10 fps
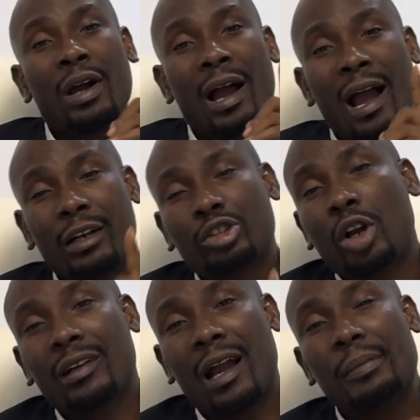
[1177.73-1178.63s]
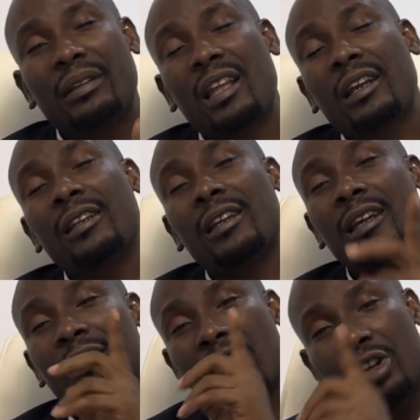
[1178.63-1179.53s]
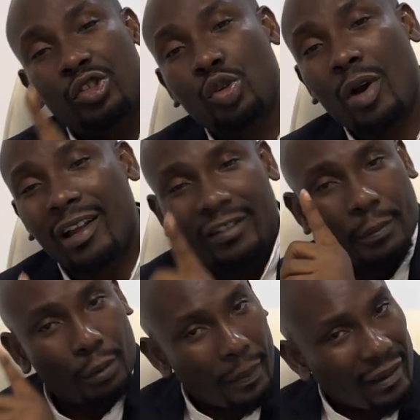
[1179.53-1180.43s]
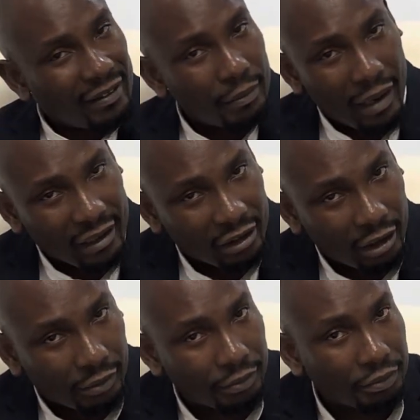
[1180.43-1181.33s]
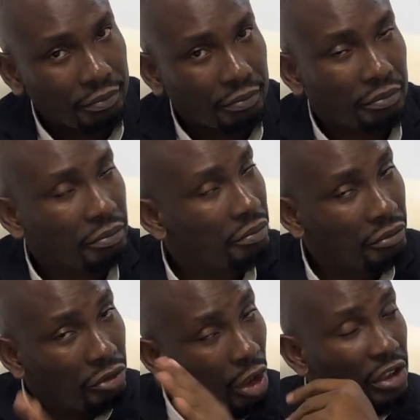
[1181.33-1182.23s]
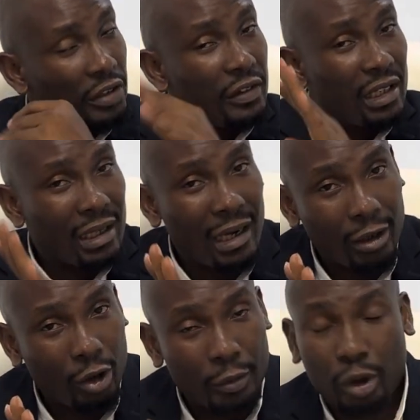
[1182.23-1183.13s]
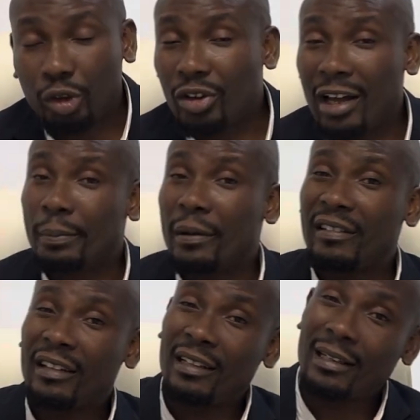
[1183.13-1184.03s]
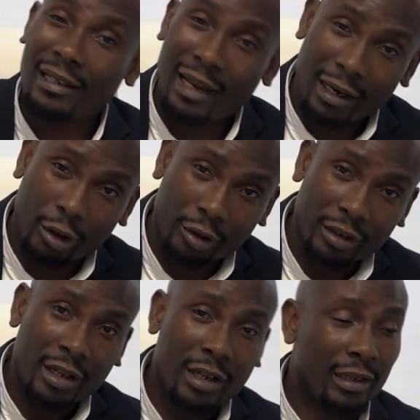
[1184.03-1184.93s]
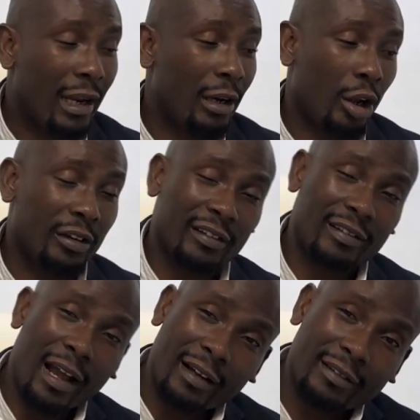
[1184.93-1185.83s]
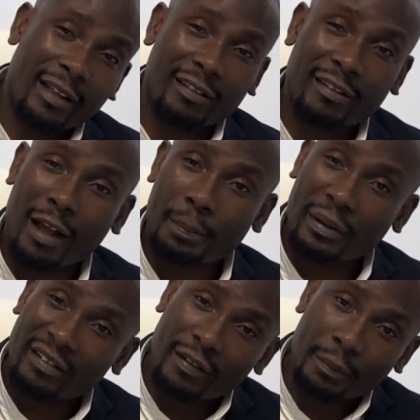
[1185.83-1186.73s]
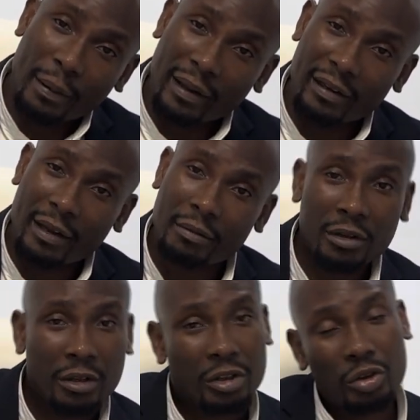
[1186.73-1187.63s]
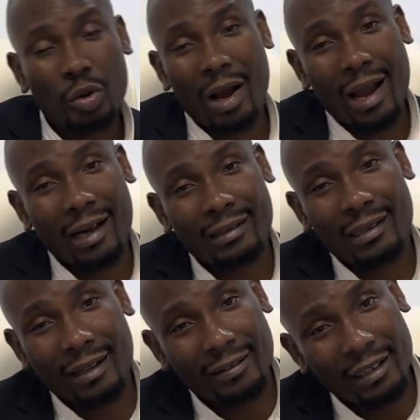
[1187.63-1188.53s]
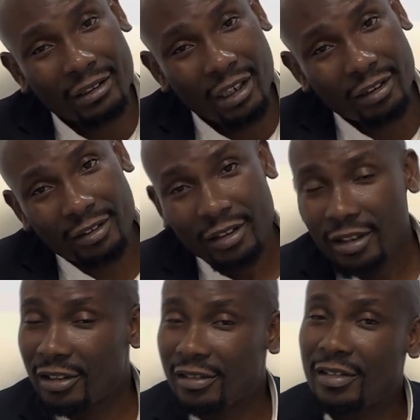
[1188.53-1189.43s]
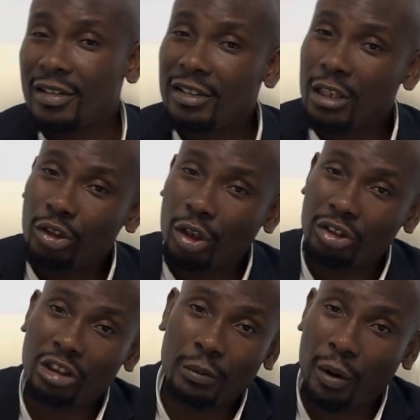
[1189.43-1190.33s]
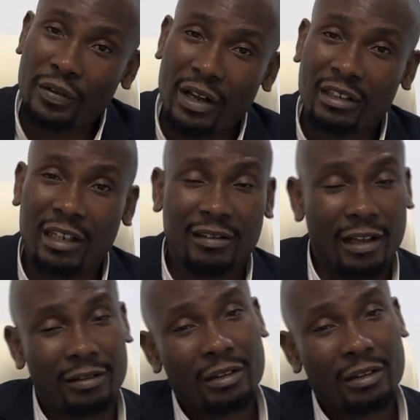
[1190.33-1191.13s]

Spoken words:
Action can be taken against you as a property manager, not even the landlord, because you are representing the landlord. Landlord is acting as your principal there. You are acting as agent. It's a relationship of agent and